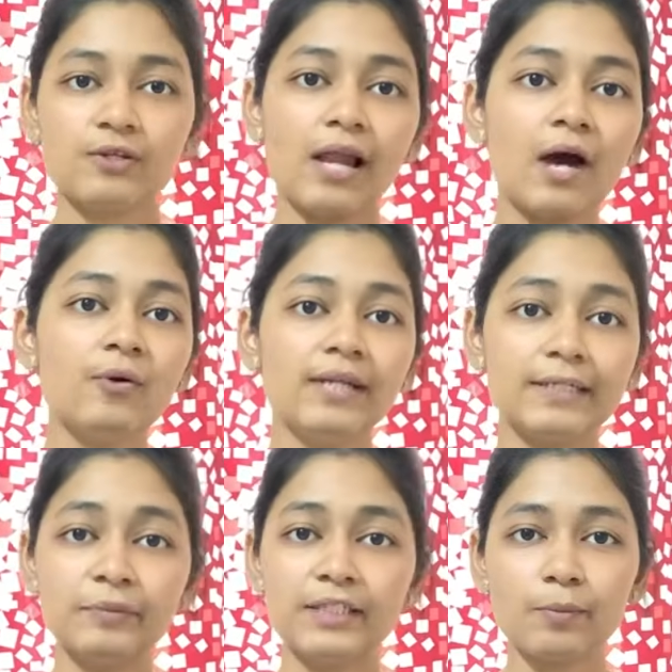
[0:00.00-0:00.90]
Now
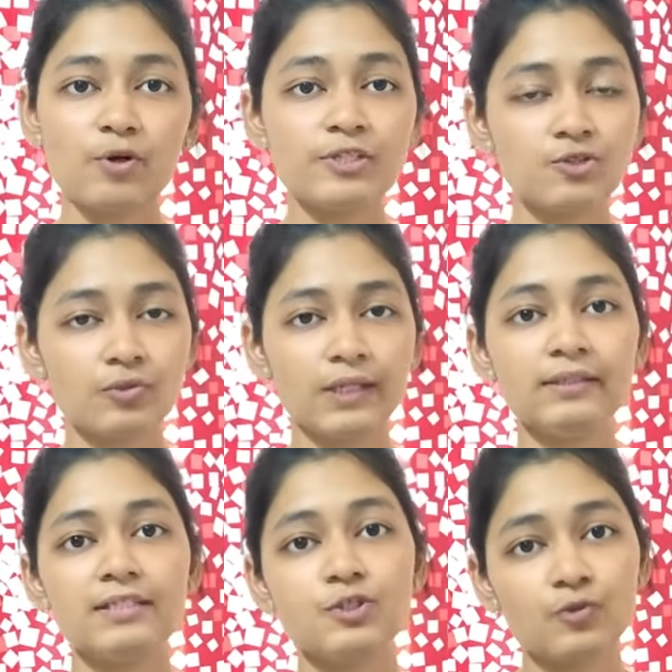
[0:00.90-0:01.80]
let me
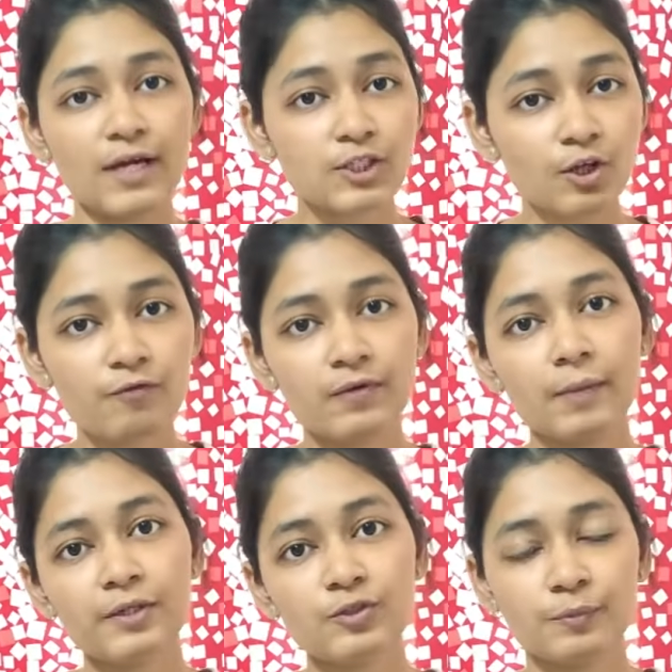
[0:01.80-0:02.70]
demonstrate the stretching of
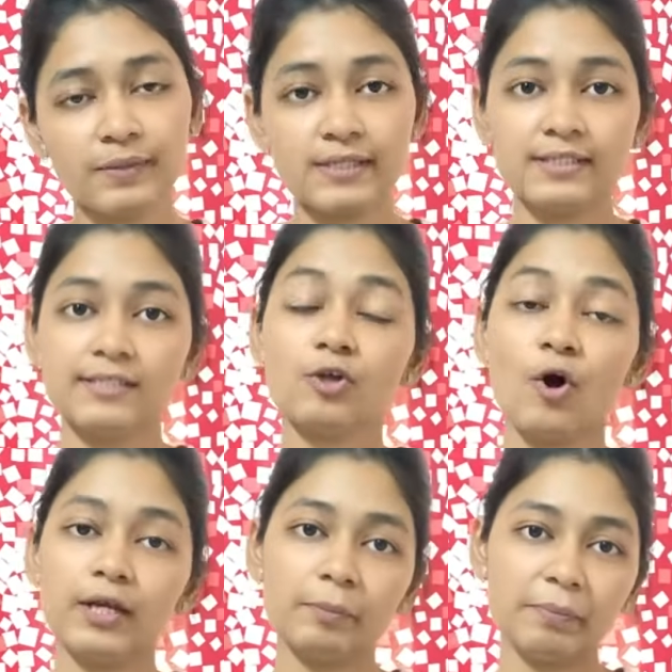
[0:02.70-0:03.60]
upper trapezius
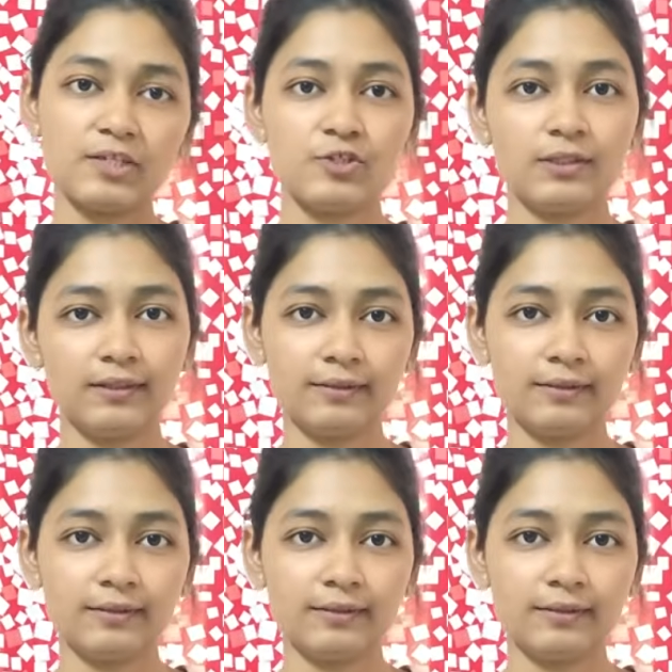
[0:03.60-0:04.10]
on a patient.